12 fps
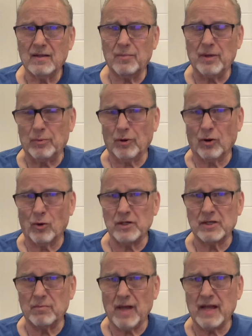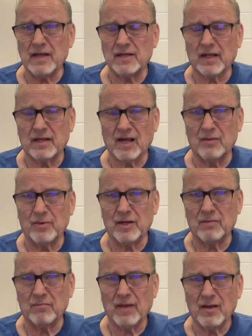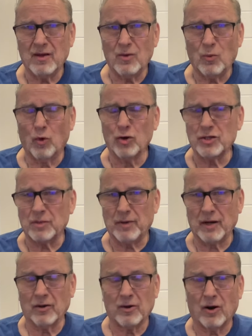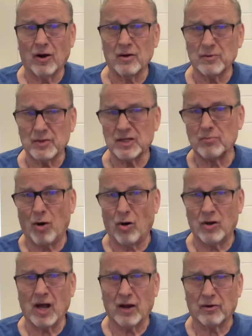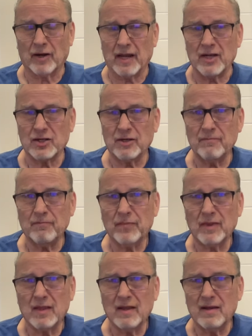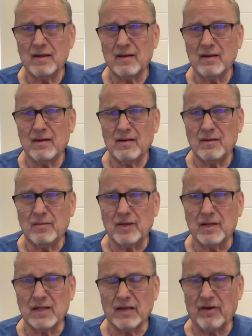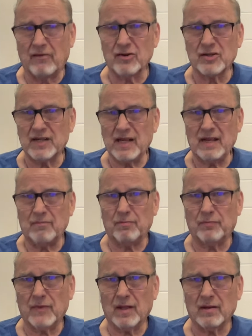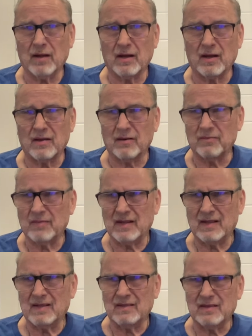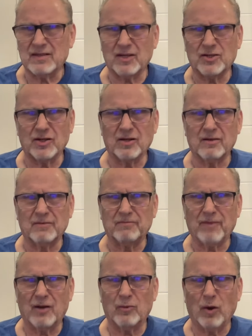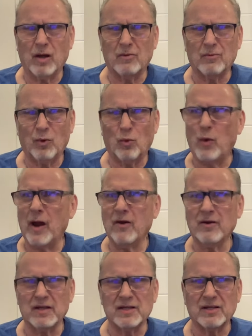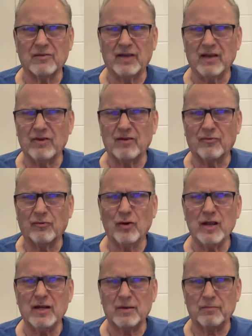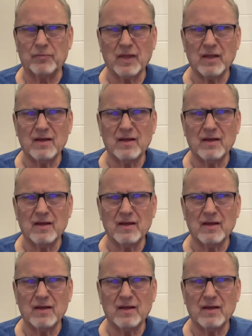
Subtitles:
The people are always amazed that come and worship here at our small congregation because they've never seen such a awareness of giving freedom